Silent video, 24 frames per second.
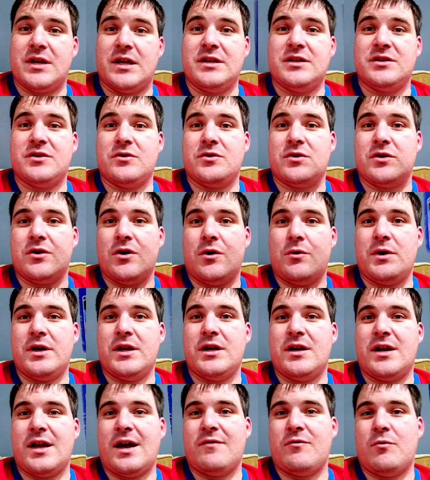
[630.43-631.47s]
And so to go
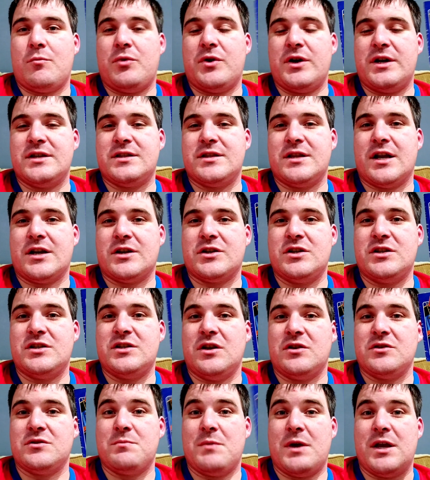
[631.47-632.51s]
in and have a place that actually
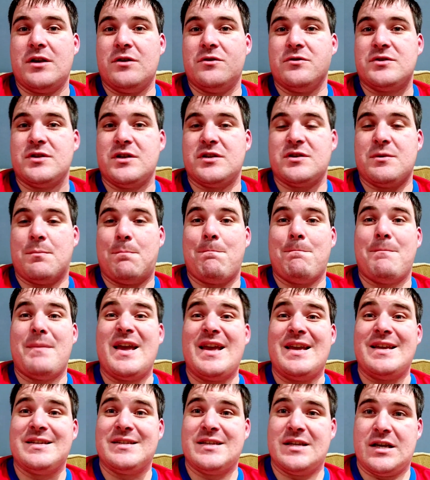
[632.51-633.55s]
sells manuals is
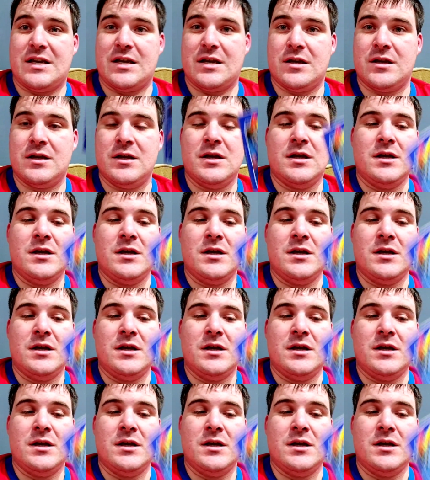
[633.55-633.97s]
amazing.